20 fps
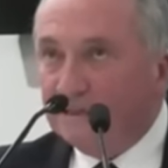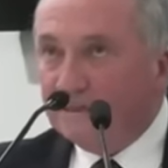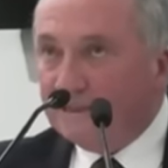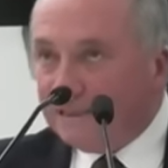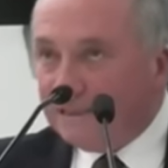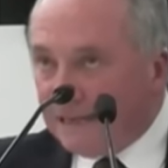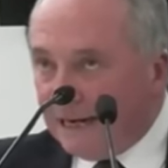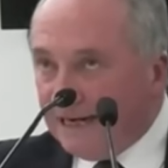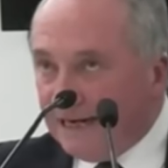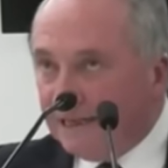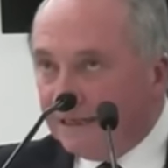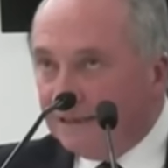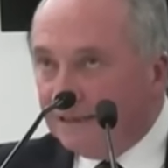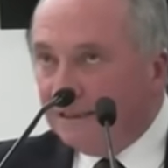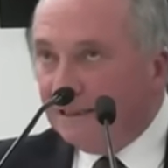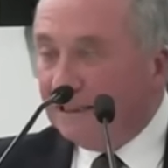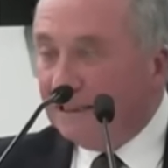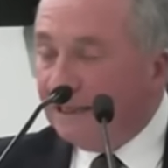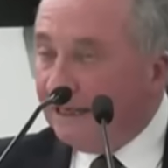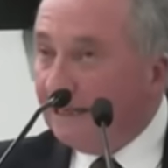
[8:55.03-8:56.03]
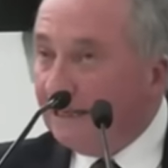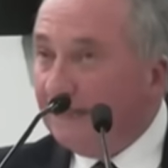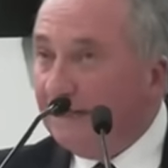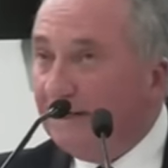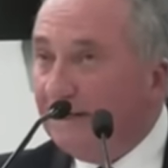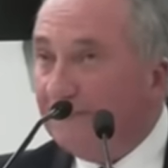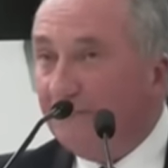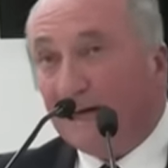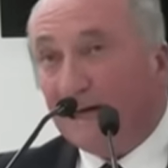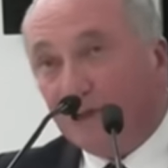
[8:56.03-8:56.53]
stated
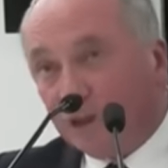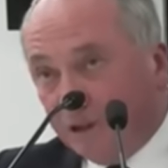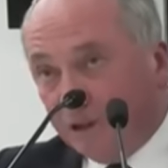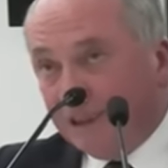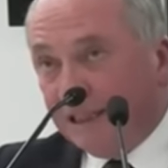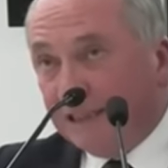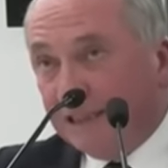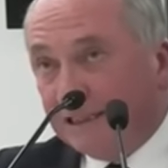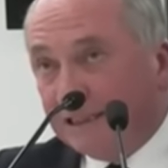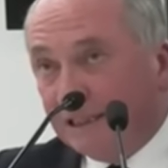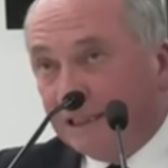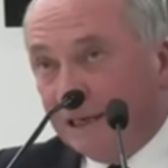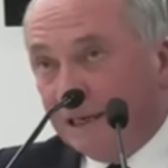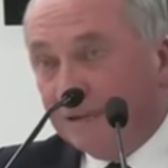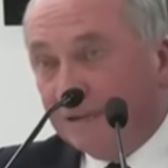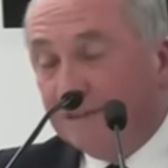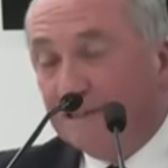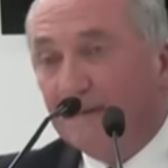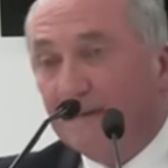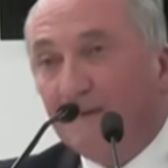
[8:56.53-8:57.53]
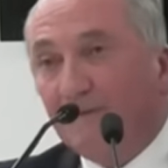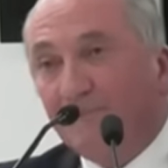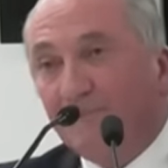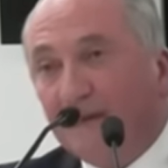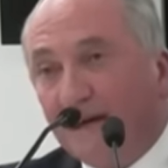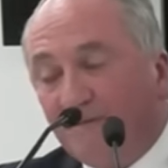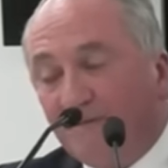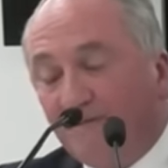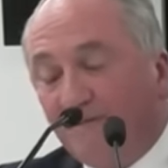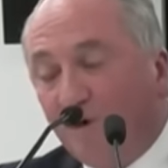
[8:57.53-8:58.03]
clearly about 2 years ago
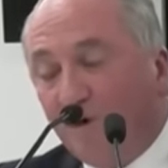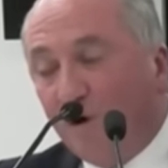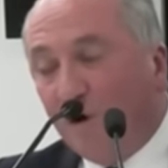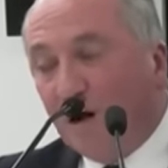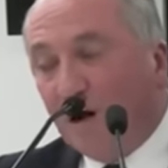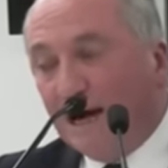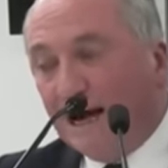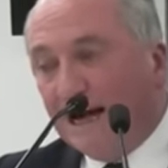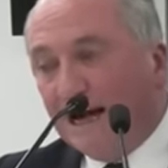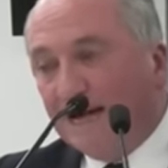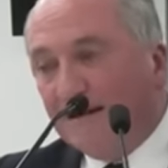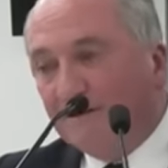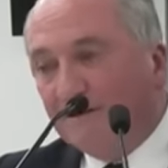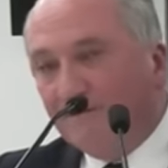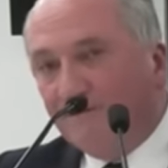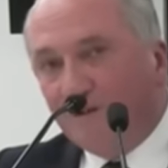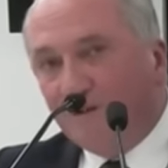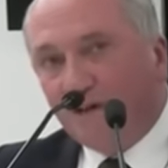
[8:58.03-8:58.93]
that for a